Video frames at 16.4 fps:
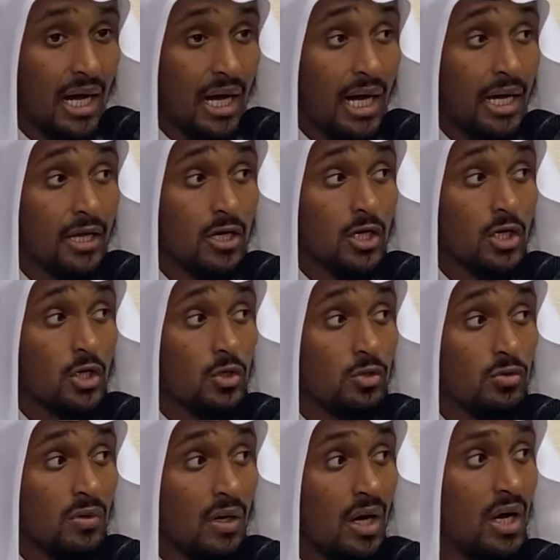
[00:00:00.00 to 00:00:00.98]
I
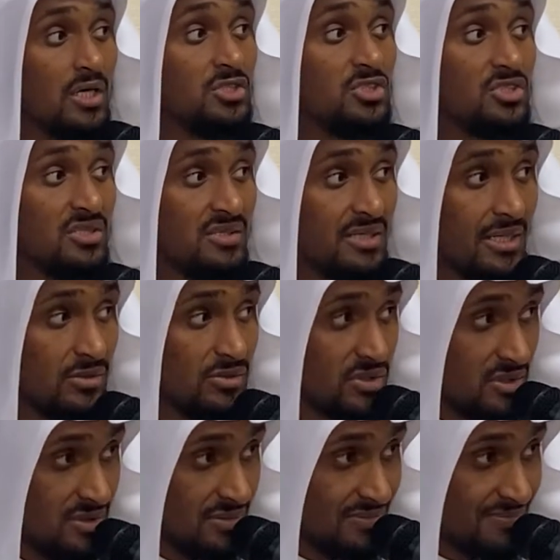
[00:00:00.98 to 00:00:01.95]
owe
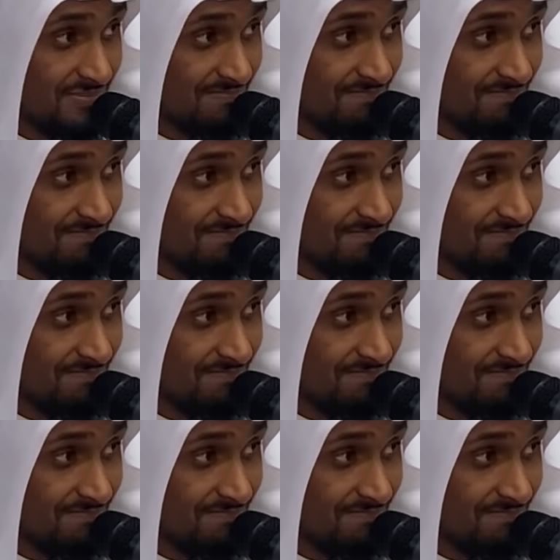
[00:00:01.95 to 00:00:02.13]
100,000.